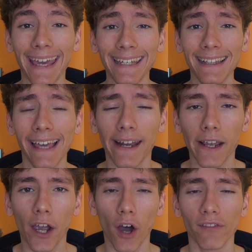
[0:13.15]
Alien
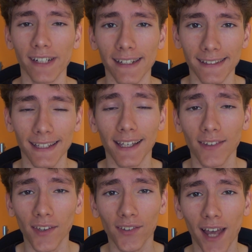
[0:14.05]
Covenant
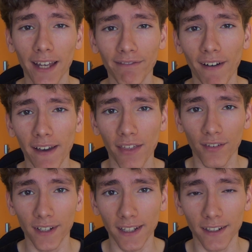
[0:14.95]
is a sci-fi
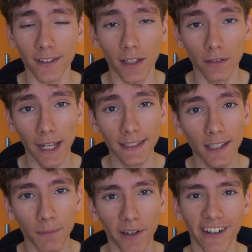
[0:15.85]
thriller
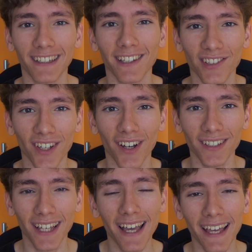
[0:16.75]
directed by Ridley
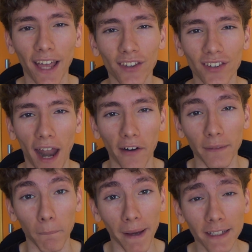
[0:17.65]
Scott and
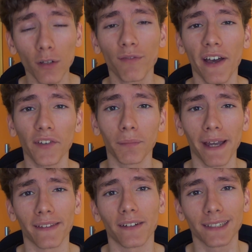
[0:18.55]
starring Michael
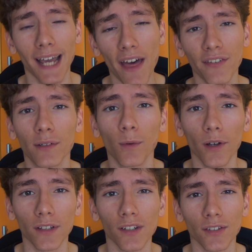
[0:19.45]
Fassbender, Katherine
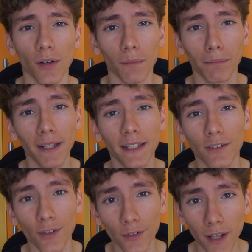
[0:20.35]
Waterston, Billy
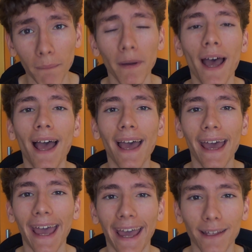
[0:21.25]
Crudup,
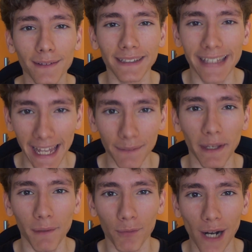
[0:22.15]
and Danny
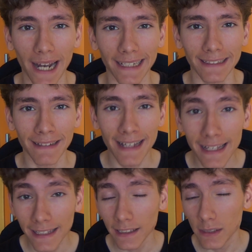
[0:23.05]
McBride.
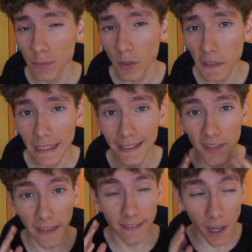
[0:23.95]
This movie
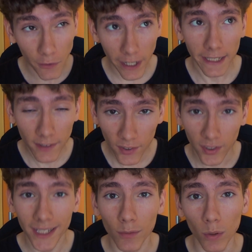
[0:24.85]
is a direct
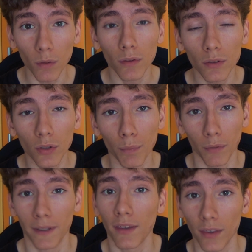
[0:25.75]
sequel to
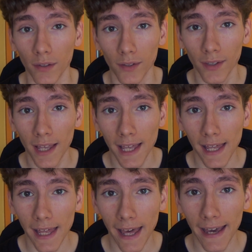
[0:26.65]
Prometheus,
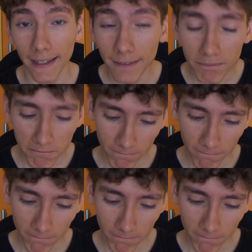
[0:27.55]
and